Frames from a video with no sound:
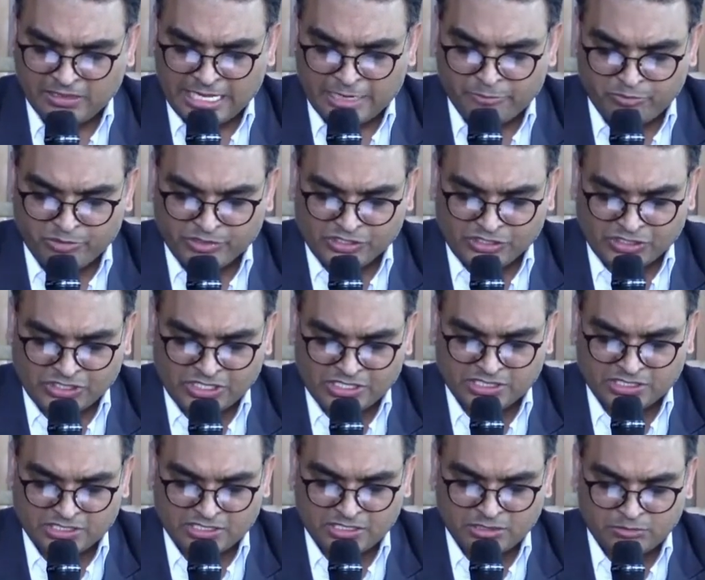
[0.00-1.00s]
and
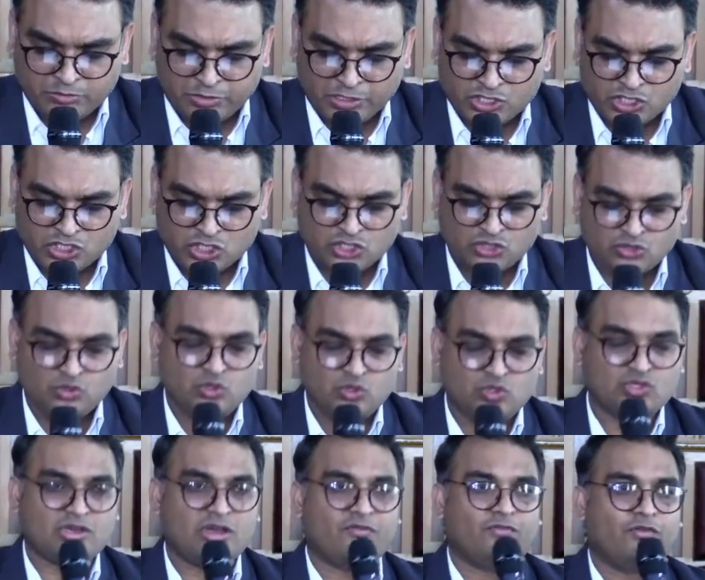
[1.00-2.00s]
persistent
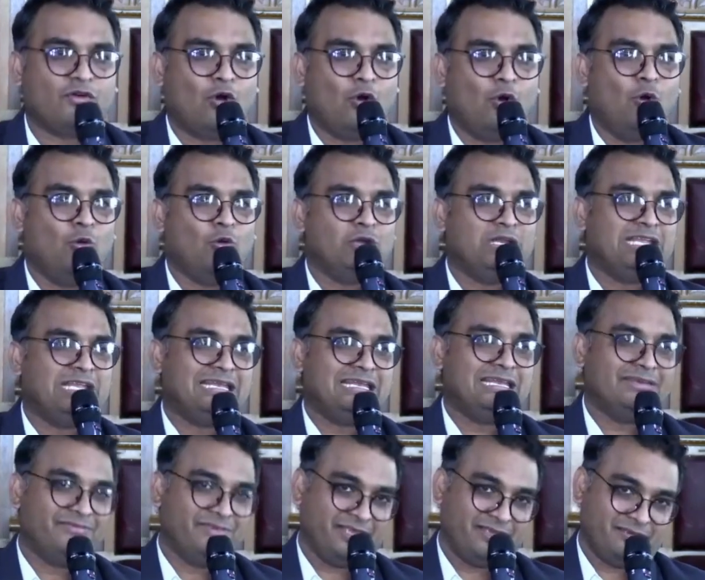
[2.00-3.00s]
pursuit of holy
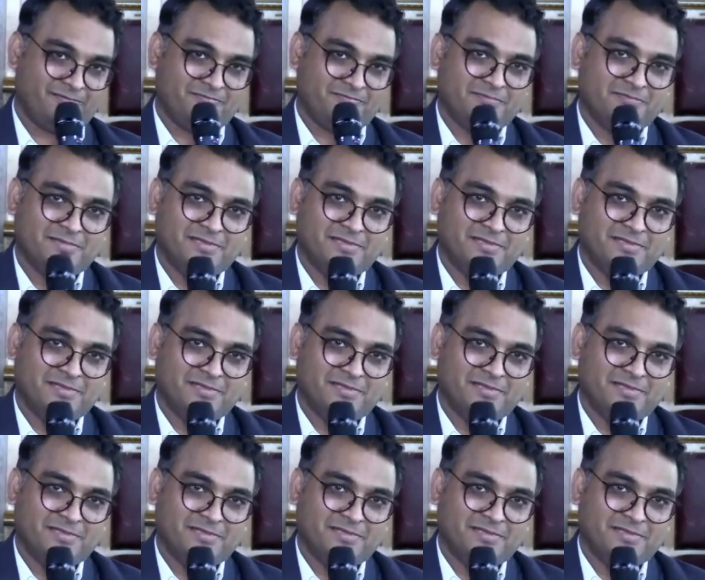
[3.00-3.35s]
living.